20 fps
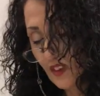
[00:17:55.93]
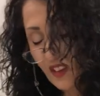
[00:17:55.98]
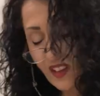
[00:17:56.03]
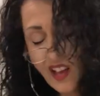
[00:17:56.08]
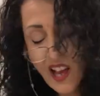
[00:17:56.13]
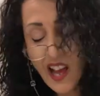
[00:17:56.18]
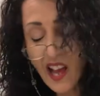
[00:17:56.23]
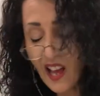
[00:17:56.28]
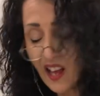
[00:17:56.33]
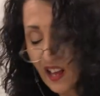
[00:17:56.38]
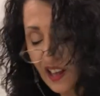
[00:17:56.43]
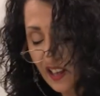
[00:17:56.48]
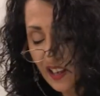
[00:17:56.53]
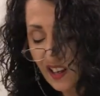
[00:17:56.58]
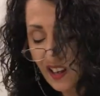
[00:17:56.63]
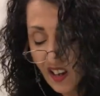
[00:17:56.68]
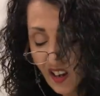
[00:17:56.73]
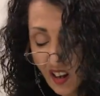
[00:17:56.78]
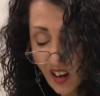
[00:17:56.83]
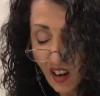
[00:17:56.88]
Yeah.
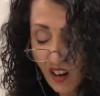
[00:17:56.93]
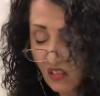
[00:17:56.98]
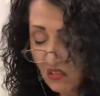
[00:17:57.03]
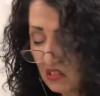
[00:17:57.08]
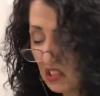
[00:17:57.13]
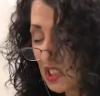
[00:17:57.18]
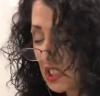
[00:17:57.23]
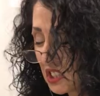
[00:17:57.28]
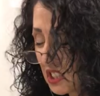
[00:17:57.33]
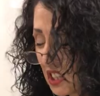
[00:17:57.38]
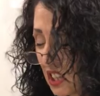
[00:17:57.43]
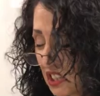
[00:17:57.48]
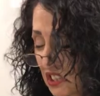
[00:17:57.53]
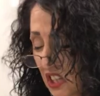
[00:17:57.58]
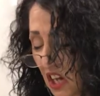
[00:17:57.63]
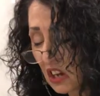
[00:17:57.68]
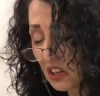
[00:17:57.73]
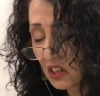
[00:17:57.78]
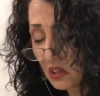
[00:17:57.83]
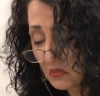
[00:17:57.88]
Oh, what's
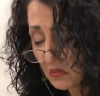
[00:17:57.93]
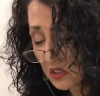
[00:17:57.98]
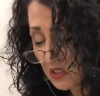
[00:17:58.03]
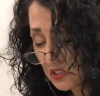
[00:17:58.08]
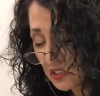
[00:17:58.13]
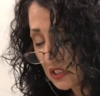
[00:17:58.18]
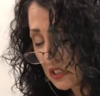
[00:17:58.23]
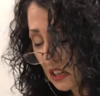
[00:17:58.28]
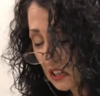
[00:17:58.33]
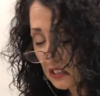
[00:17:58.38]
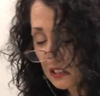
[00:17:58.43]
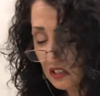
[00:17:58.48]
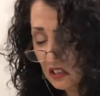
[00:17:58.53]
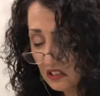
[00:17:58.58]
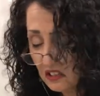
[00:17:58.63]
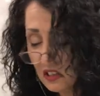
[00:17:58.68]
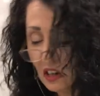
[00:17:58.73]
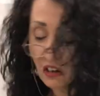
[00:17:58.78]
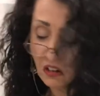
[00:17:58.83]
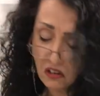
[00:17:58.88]
this? How come this is like
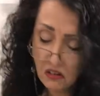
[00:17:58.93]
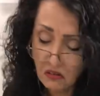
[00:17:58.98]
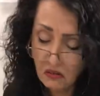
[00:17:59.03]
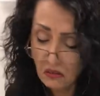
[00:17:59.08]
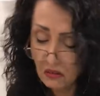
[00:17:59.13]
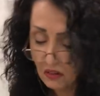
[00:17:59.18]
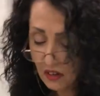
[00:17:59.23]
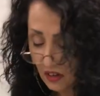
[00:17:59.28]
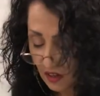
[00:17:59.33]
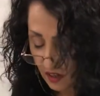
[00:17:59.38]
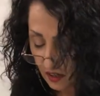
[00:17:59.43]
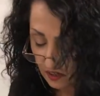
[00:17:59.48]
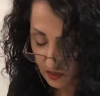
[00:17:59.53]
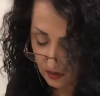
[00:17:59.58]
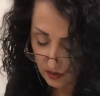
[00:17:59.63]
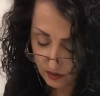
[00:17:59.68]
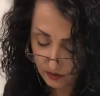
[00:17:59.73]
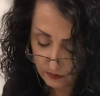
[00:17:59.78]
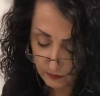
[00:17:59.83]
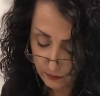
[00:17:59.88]
this? How come...
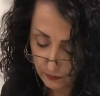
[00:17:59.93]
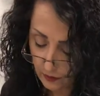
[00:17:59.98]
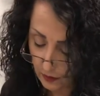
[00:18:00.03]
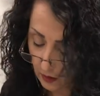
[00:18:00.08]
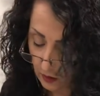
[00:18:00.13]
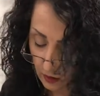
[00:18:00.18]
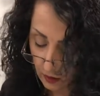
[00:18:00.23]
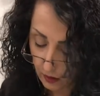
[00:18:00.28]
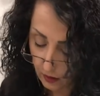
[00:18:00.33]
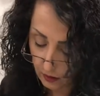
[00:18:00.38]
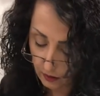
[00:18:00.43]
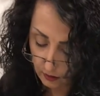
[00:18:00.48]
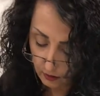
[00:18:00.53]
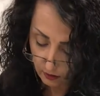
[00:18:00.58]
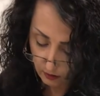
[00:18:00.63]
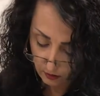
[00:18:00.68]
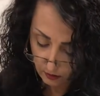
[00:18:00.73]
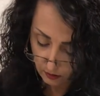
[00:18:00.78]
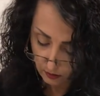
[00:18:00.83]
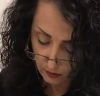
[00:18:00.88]
Ugh.
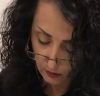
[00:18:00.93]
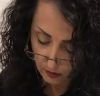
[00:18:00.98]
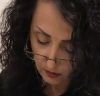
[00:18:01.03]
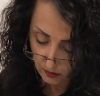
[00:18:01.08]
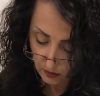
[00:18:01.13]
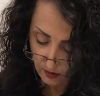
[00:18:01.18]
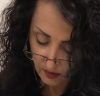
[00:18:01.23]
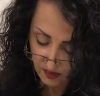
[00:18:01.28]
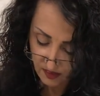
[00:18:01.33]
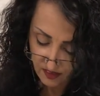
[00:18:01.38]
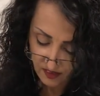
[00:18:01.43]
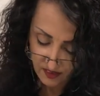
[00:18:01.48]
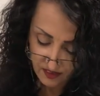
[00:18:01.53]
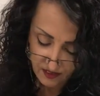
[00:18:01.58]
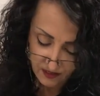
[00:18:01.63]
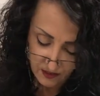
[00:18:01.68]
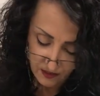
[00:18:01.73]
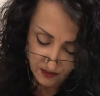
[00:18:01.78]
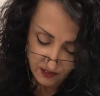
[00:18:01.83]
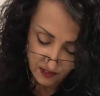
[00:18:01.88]

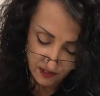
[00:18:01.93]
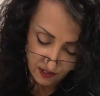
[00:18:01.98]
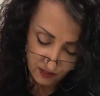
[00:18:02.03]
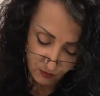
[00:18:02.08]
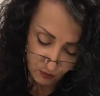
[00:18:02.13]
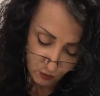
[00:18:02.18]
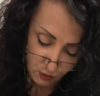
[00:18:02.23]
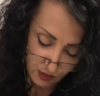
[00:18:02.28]
Can't